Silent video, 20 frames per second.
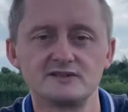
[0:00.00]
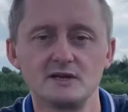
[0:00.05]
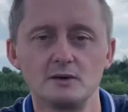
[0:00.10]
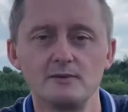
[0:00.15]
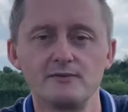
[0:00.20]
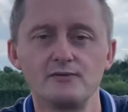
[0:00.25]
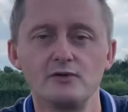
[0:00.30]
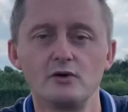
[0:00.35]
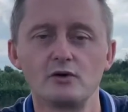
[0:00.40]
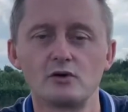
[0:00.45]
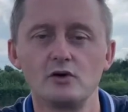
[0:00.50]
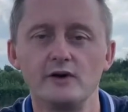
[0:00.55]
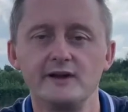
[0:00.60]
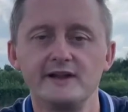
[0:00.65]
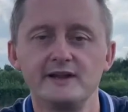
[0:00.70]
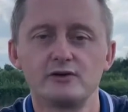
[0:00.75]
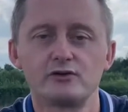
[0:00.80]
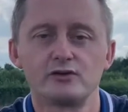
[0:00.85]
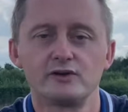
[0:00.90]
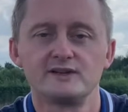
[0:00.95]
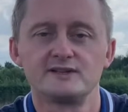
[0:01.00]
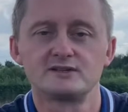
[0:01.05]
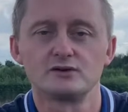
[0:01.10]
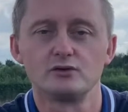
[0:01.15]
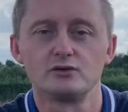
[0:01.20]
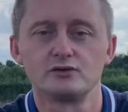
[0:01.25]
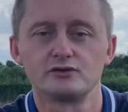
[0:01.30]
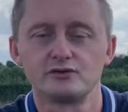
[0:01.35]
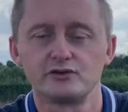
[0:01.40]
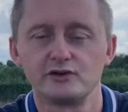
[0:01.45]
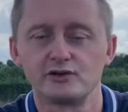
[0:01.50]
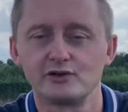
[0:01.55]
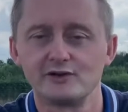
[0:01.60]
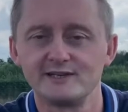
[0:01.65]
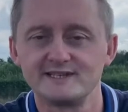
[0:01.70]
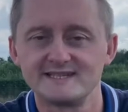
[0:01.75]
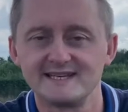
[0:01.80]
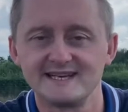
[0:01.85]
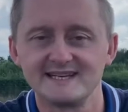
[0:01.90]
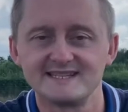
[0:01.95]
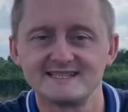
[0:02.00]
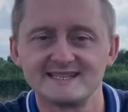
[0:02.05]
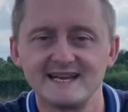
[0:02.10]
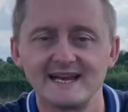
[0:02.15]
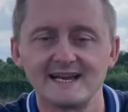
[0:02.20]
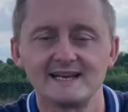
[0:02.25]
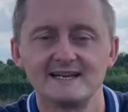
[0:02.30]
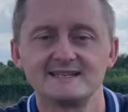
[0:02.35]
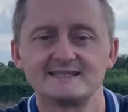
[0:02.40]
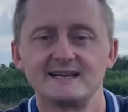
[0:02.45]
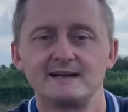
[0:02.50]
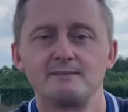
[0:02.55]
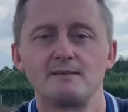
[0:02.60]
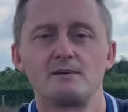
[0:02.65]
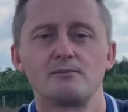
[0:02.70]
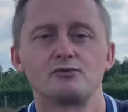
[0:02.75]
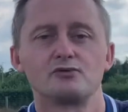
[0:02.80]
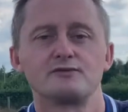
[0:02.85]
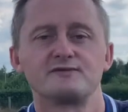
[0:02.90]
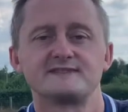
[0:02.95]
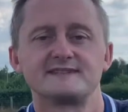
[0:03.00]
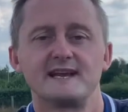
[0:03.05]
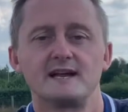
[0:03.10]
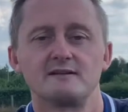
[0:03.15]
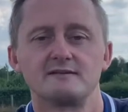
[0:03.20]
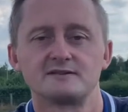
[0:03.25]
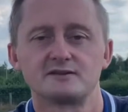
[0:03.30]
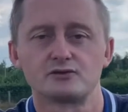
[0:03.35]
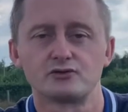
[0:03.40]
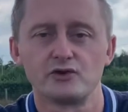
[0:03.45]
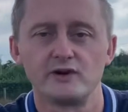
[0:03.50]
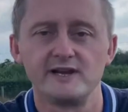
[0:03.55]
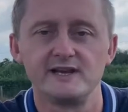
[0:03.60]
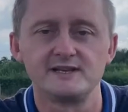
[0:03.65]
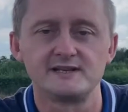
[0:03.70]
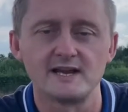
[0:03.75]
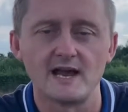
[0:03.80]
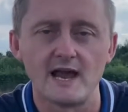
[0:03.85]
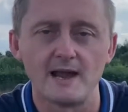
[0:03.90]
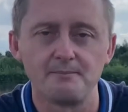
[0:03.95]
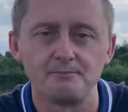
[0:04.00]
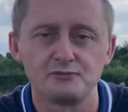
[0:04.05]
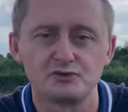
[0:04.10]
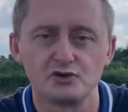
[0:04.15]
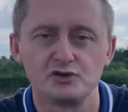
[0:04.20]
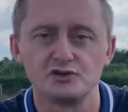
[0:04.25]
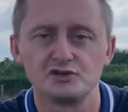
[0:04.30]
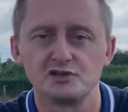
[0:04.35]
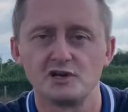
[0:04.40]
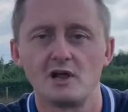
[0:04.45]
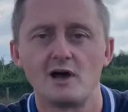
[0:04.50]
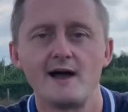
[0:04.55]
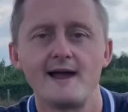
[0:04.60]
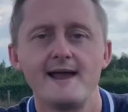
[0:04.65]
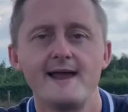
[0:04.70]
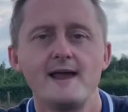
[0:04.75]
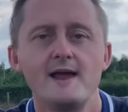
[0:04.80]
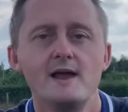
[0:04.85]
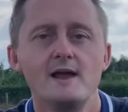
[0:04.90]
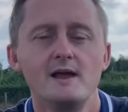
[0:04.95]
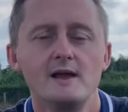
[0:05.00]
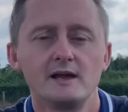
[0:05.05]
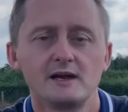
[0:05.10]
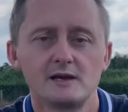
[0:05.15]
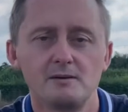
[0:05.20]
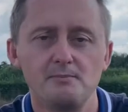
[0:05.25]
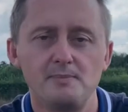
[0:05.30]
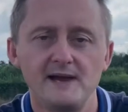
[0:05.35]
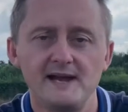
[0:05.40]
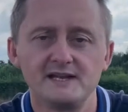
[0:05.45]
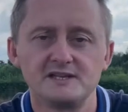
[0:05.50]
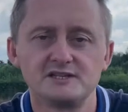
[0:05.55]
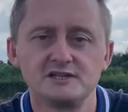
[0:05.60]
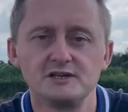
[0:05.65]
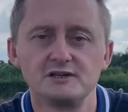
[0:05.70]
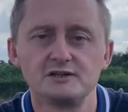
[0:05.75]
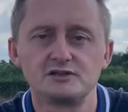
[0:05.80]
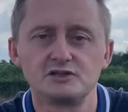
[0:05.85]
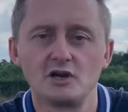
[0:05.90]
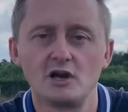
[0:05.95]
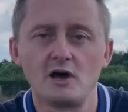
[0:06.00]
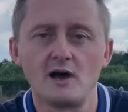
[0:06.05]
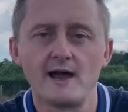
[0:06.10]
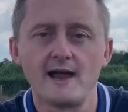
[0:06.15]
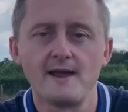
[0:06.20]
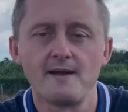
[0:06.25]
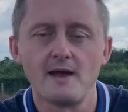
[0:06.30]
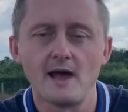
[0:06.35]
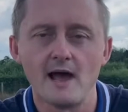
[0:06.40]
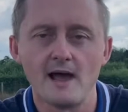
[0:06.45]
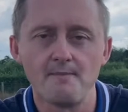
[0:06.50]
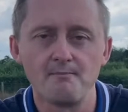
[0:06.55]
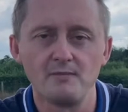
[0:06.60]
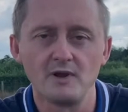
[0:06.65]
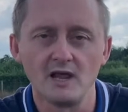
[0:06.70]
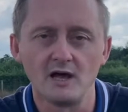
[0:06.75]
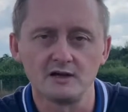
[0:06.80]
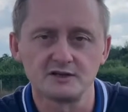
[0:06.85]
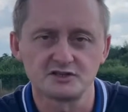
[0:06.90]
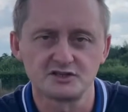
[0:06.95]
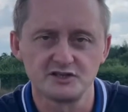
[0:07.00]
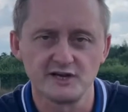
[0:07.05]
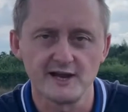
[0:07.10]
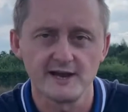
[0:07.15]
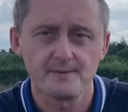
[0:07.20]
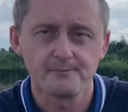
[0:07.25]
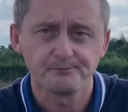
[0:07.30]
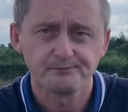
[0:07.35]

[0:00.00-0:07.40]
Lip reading: So we've not got an increase or a decrease, exactly the same number of sales agreed during July compared to July last year.